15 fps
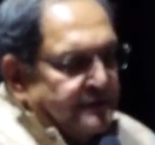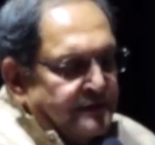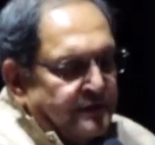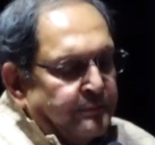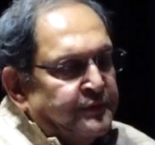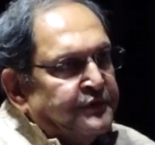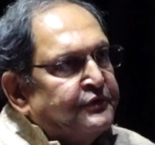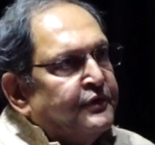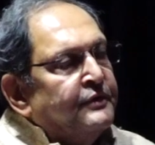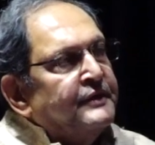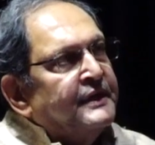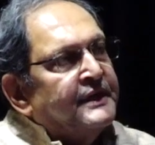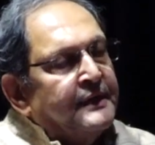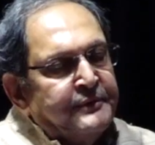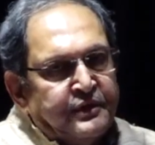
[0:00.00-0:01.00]
Now, before
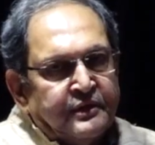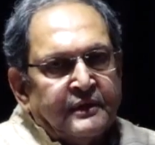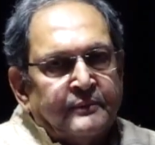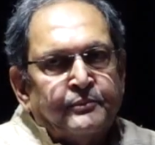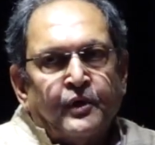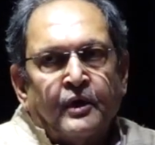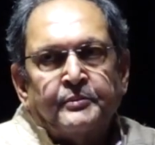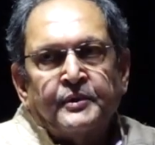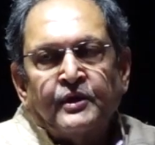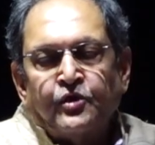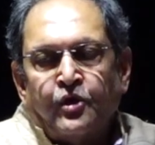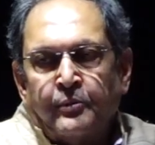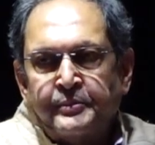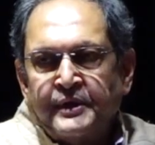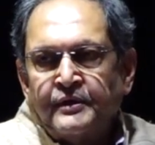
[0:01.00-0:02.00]
we come into the proper
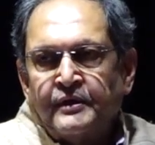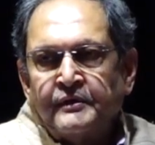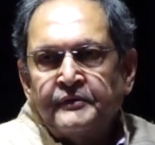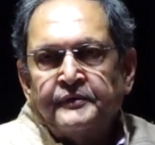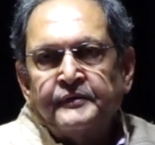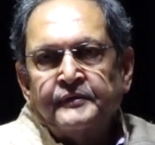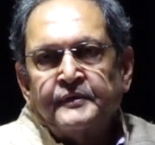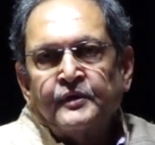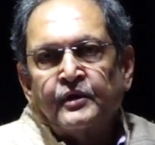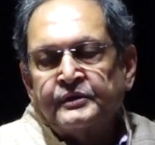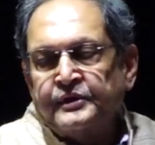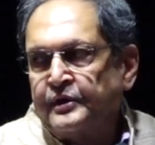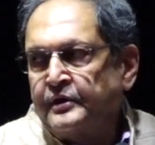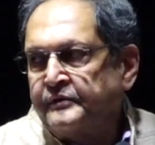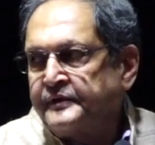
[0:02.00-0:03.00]
topic of
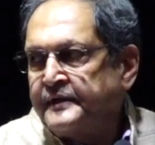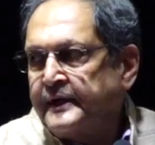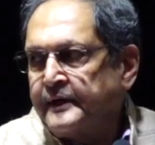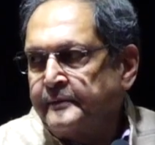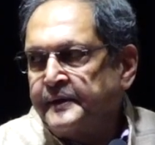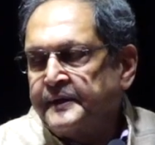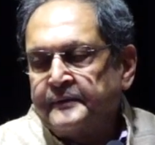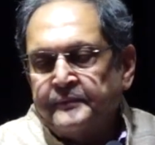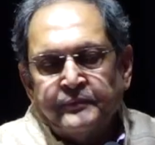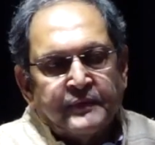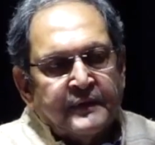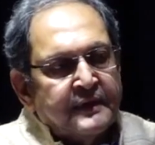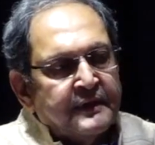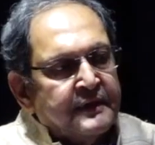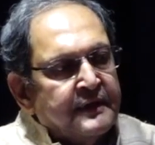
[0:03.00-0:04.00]
doctrine of karma,
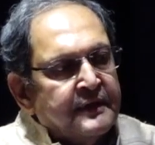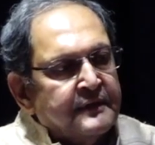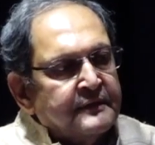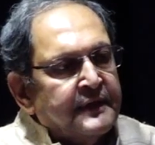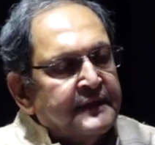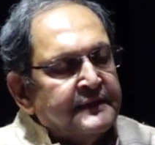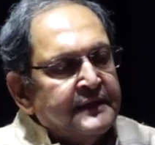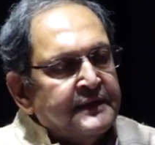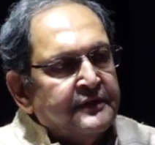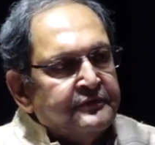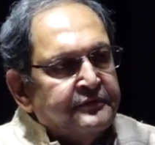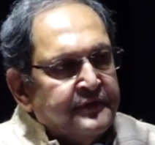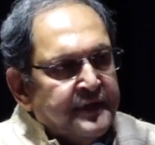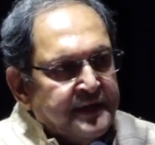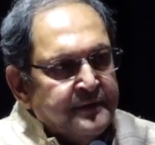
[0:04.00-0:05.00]
I think a
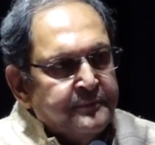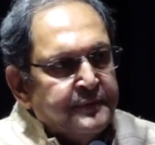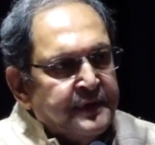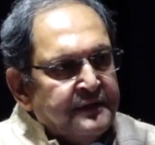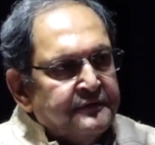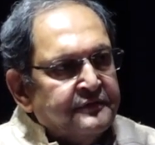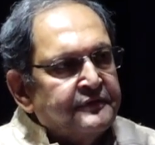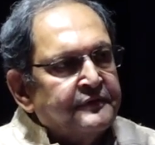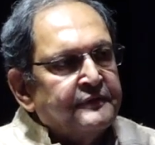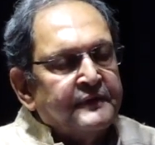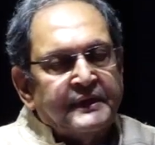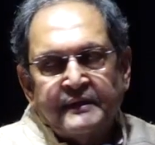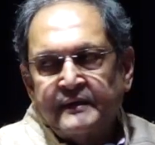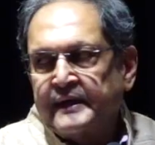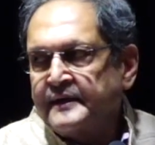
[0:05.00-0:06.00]
very brief
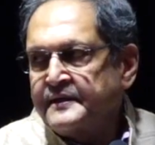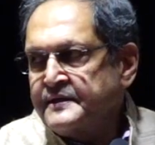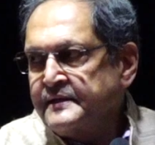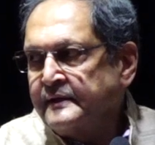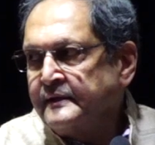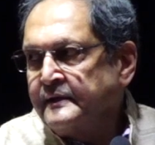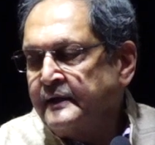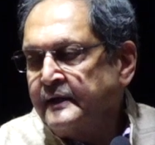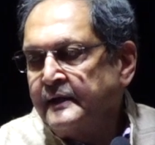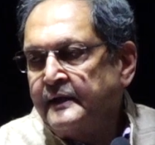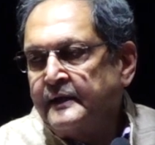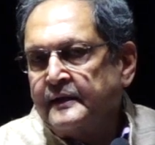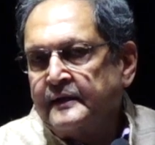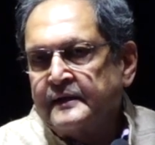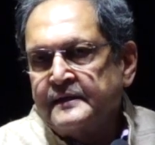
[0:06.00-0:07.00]
introduction
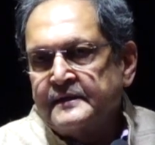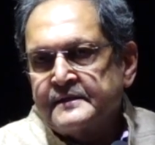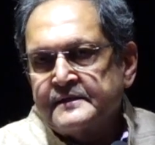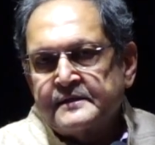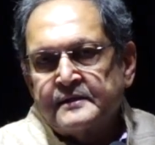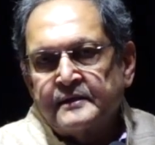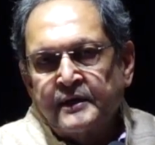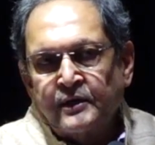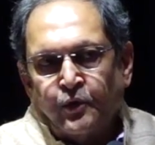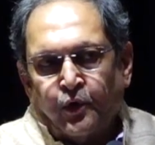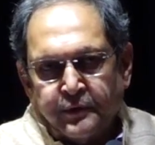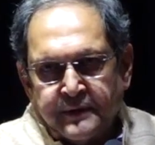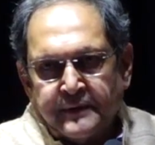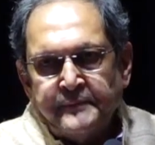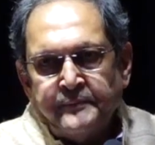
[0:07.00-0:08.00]
is in
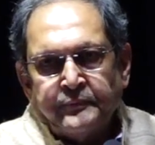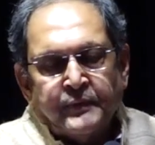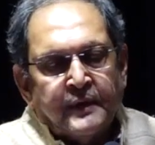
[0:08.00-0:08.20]
order,